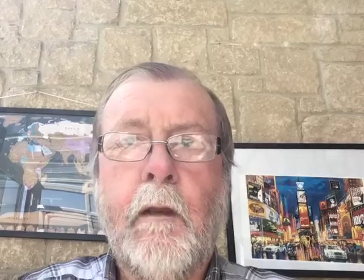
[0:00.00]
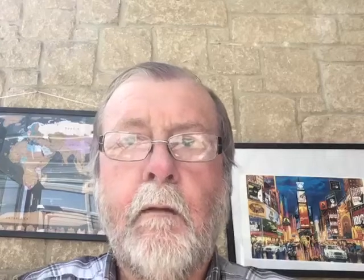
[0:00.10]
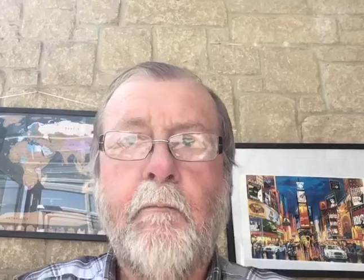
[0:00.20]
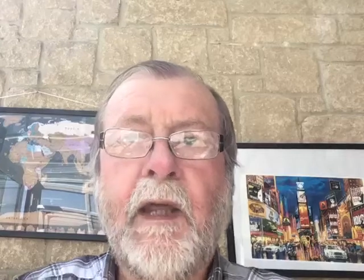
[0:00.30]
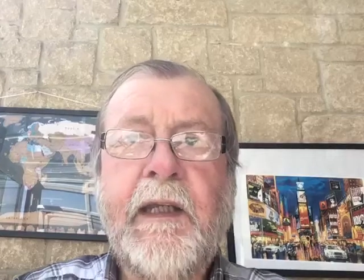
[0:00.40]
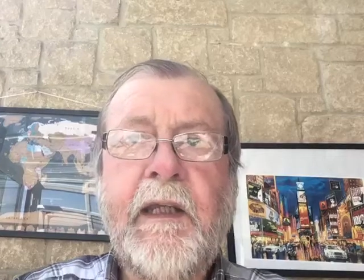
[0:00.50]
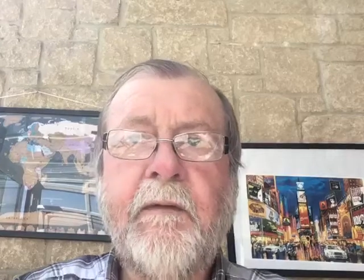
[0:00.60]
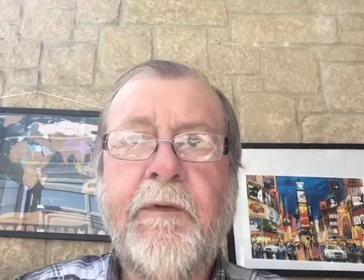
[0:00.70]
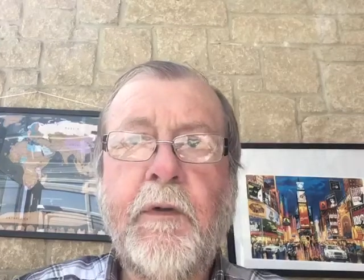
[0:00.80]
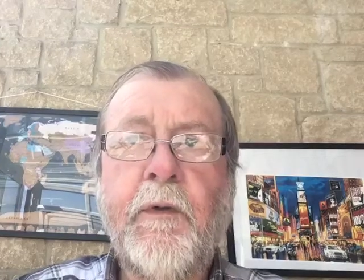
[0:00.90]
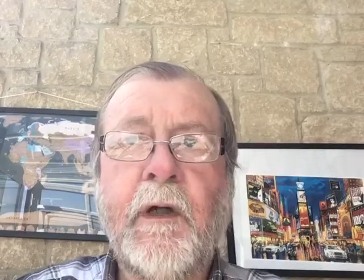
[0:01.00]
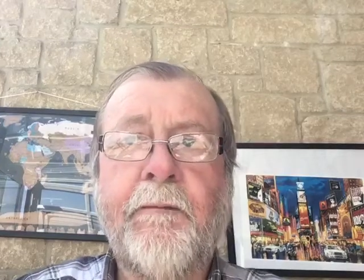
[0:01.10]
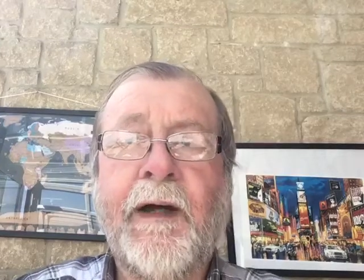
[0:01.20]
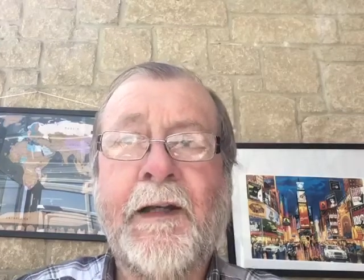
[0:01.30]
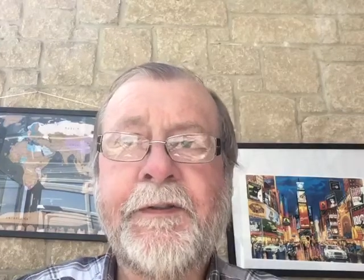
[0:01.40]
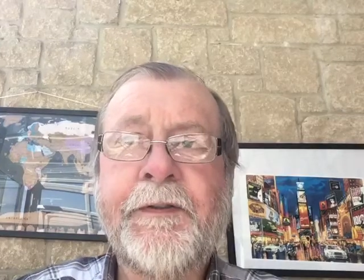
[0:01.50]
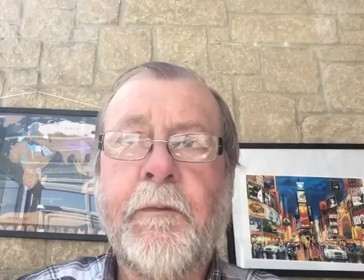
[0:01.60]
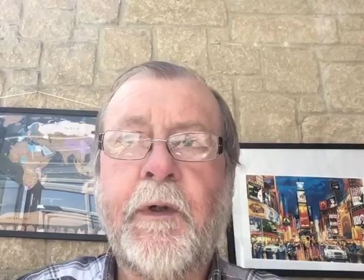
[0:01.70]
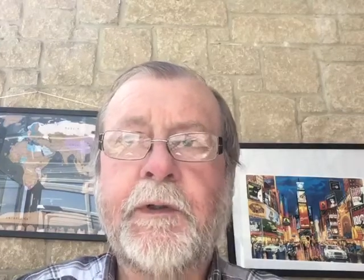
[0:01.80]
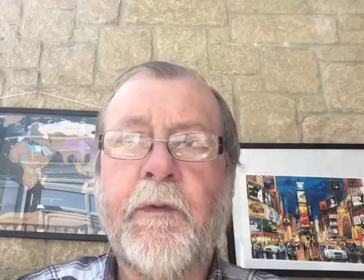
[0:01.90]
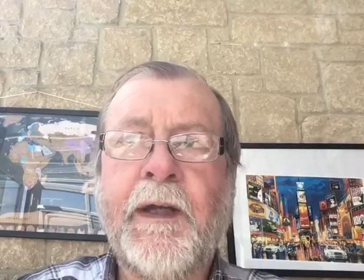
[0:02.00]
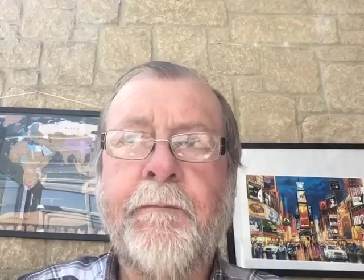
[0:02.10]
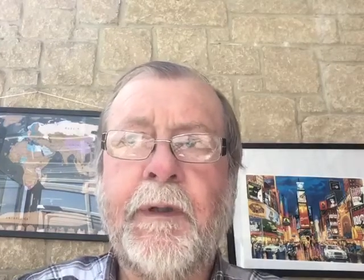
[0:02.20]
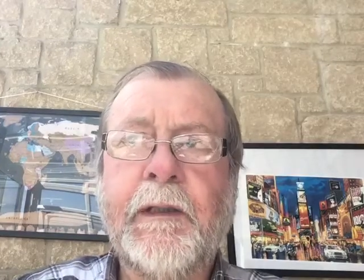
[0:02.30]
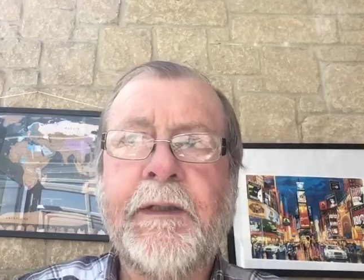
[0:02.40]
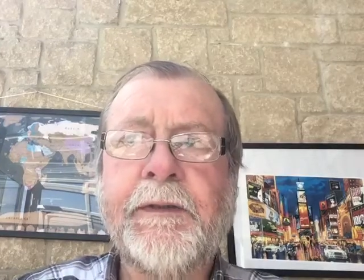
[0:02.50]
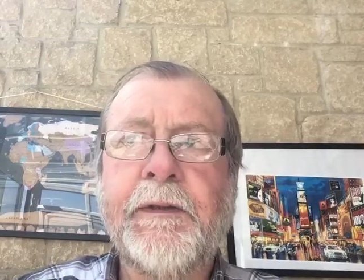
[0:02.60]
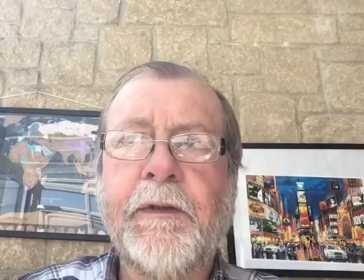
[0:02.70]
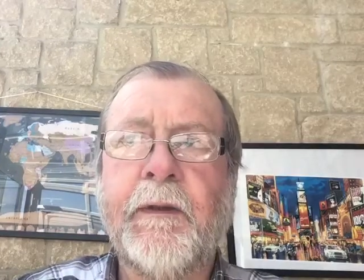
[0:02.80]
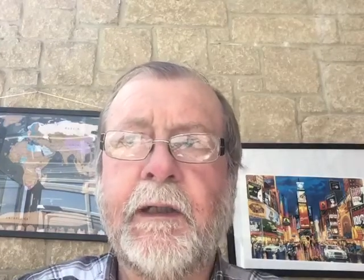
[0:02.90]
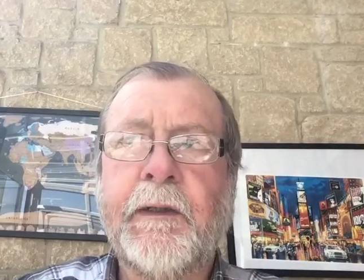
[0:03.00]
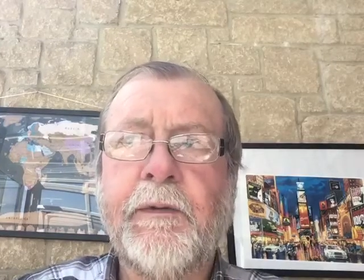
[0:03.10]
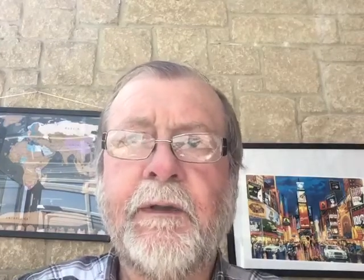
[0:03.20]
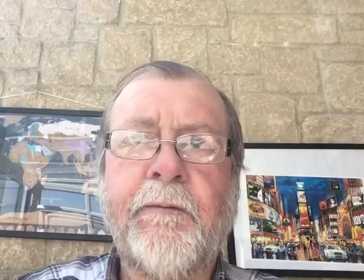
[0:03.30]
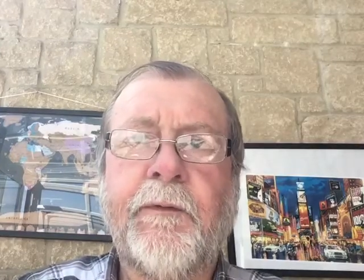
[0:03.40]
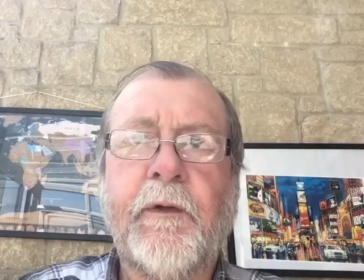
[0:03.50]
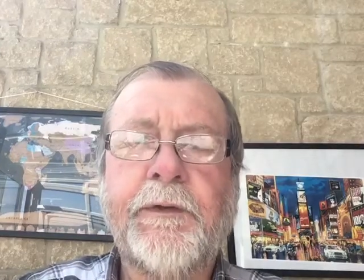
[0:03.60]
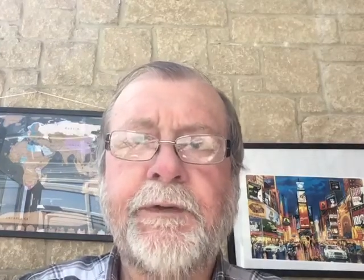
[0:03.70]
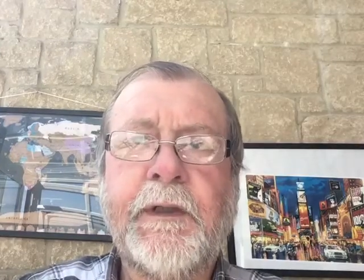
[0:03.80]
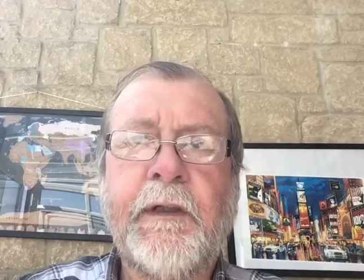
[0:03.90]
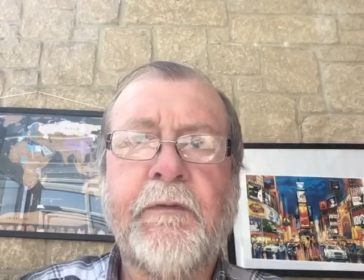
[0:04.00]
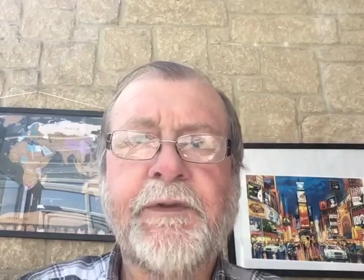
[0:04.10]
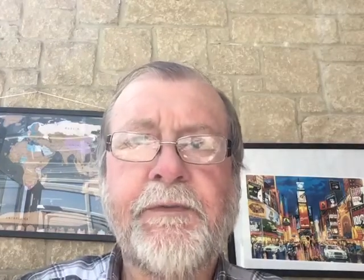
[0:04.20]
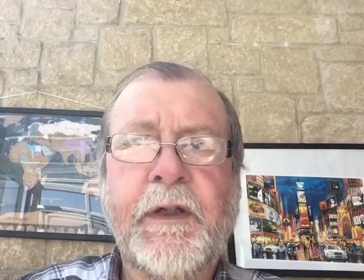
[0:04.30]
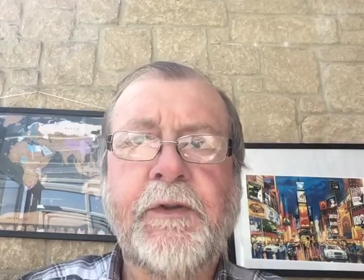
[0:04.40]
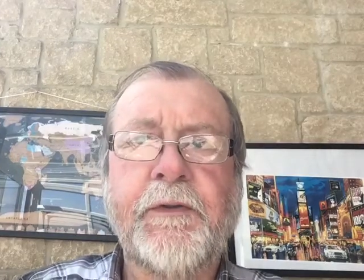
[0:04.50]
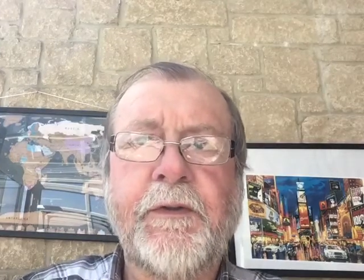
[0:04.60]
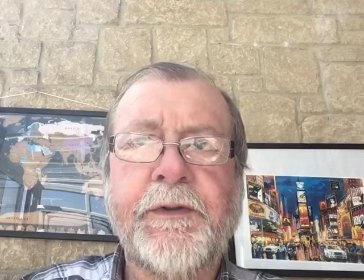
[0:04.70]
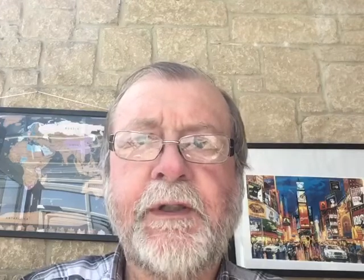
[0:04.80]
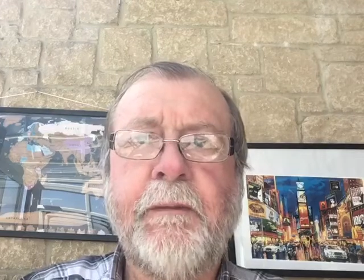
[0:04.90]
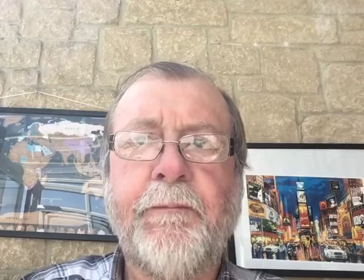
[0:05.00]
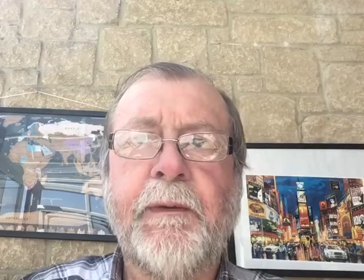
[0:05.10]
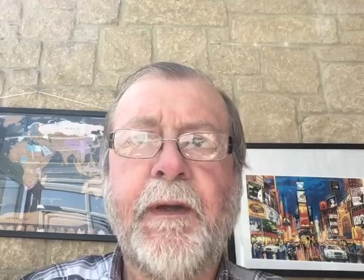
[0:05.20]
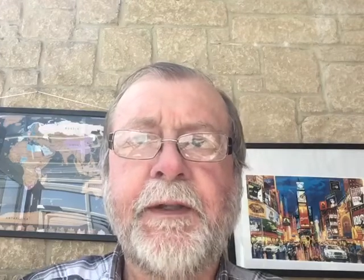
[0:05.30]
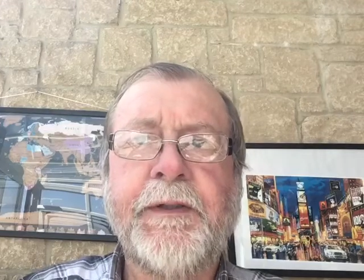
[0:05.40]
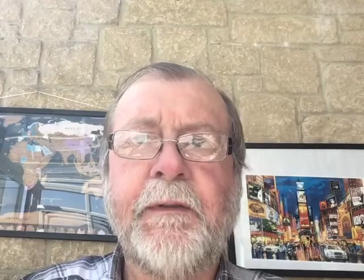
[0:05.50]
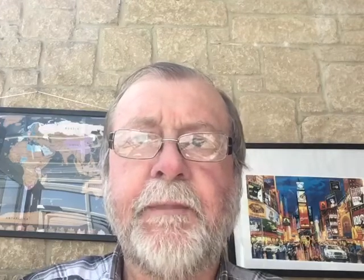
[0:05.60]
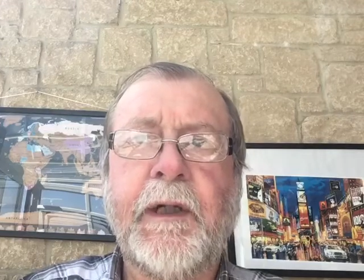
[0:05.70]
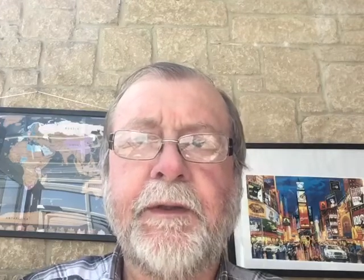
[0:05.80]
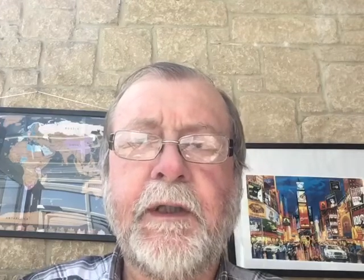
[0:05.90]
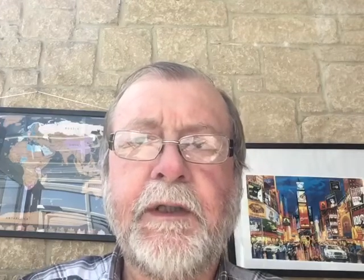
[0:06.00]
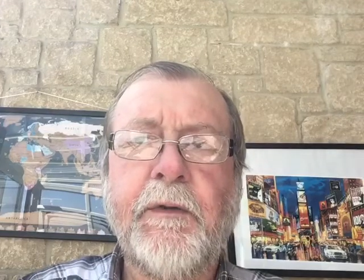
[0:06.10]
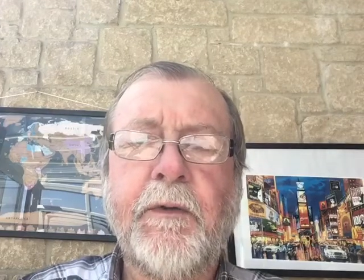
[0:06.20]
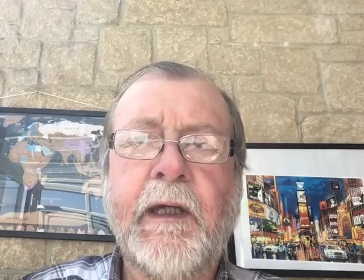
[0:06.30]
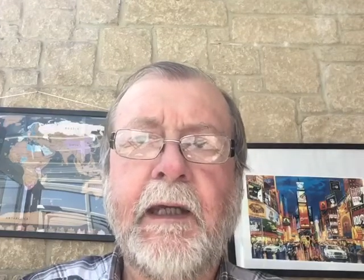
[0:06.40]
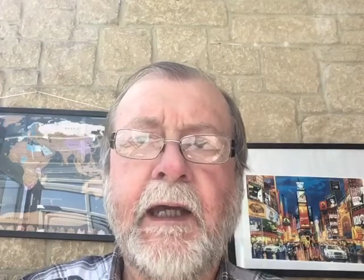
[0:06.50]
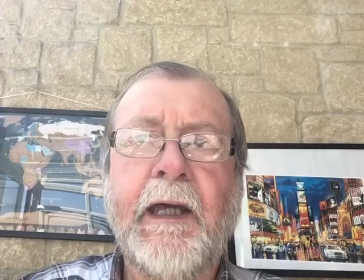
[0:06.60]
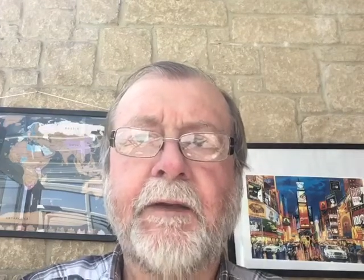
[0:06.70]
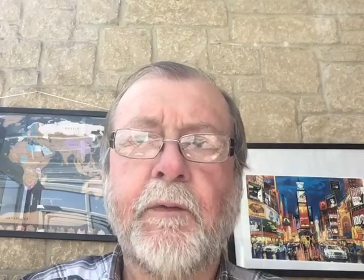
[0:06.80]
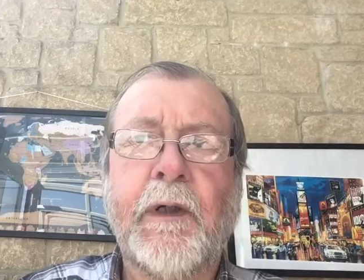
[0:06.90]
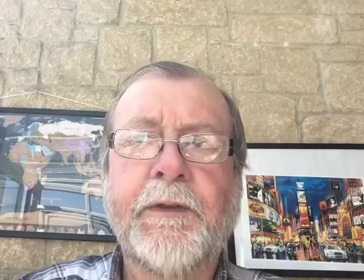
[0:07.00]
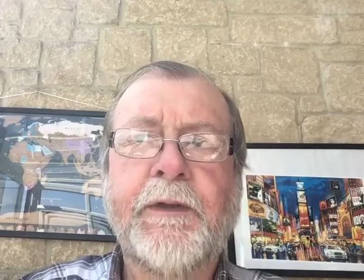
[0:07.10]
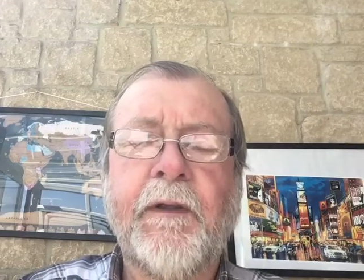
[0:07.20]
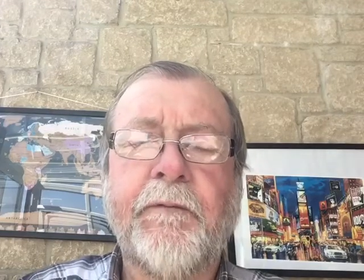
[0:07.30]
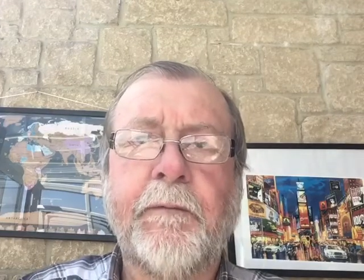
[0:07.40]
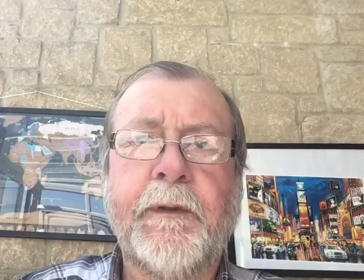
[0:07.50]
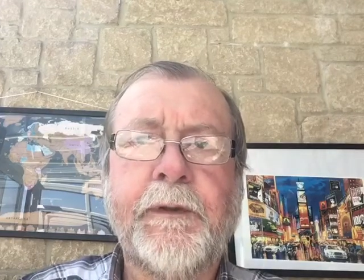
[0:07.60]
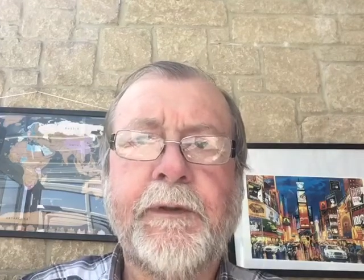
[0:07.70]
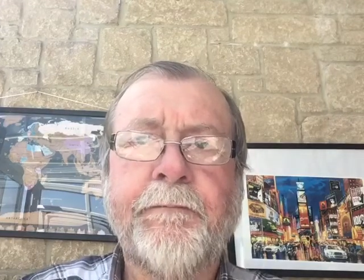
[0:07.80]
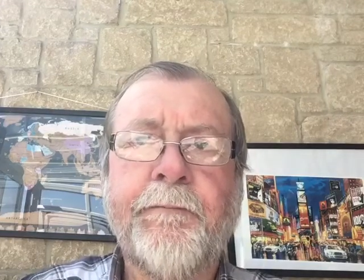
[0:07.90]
Many of you have asked what Gwent Police are doing to enforce the restrictions implemented by the UK and Welsh governments.